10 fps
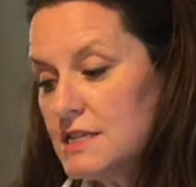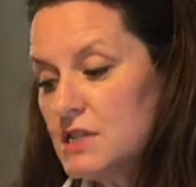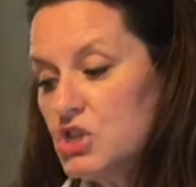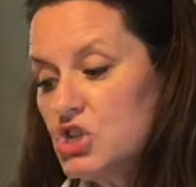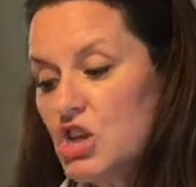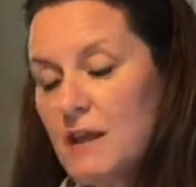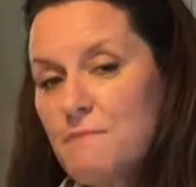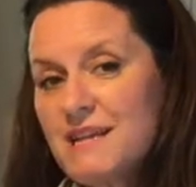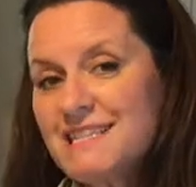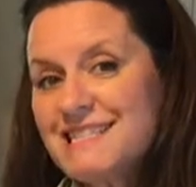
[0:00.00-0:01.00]
the shape
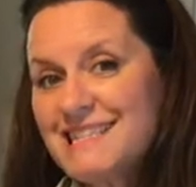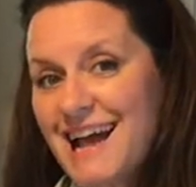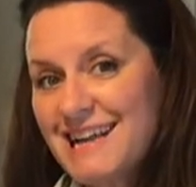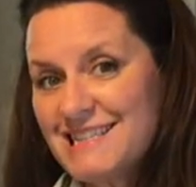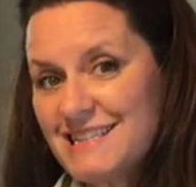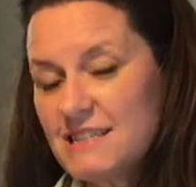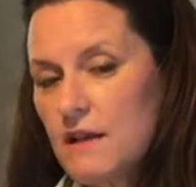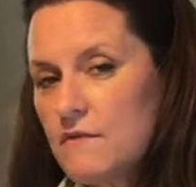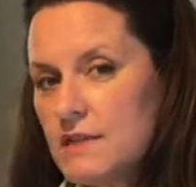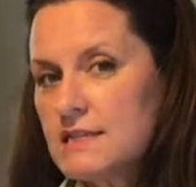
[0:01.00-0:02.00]
and sizes
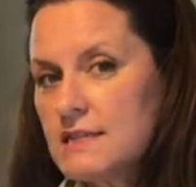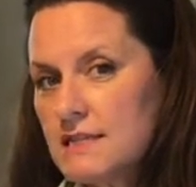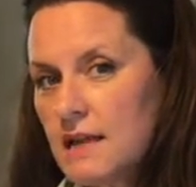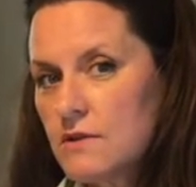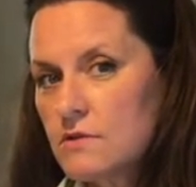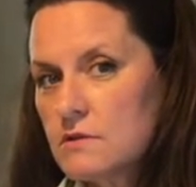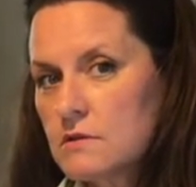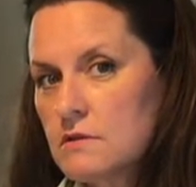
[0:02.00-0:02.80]
of these containers.